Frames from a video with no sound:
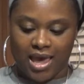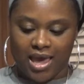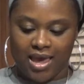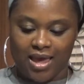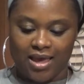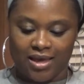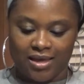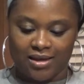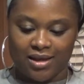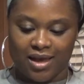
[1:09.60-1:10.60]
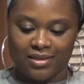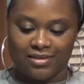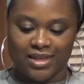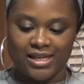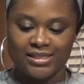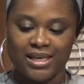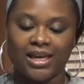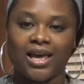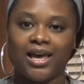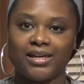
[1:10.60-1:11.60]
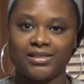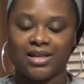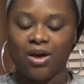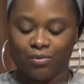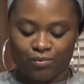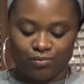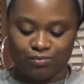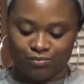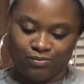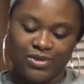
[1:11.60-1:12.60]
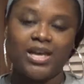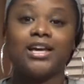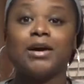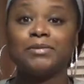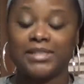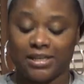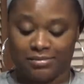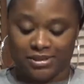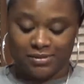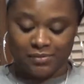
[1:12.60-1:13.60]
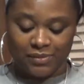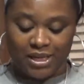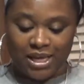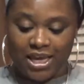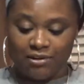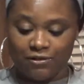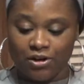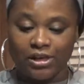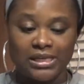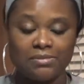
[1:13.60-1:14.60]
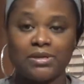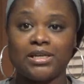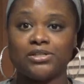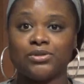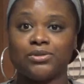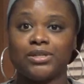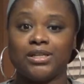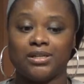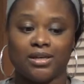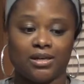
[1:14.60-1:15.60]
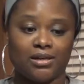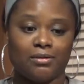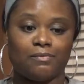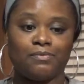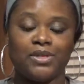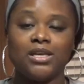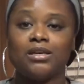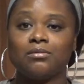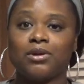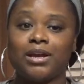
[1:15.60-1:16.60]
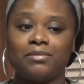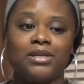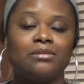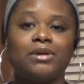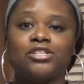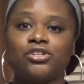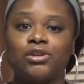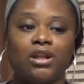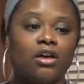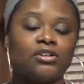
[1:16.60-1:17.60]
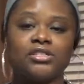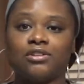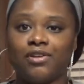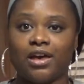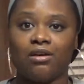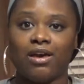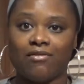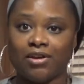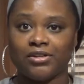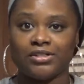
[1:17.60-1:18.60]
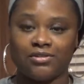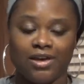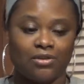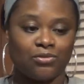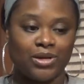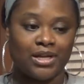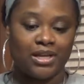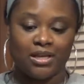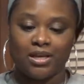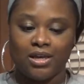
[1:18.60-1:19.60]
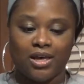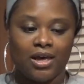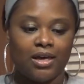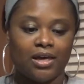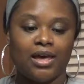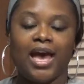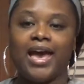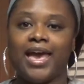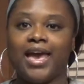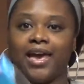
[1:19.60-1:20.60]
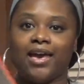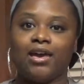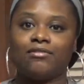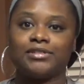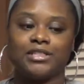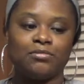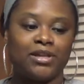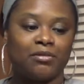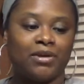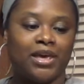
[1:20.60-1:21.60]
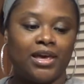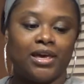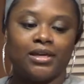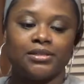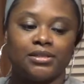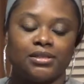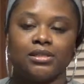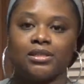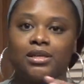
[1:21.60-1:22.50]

And that's it, guys. Oh, couple tips. If you're going to be doing prep, make sure you get all your stuff out, have all your stuff out and ready. I have Ziploc bags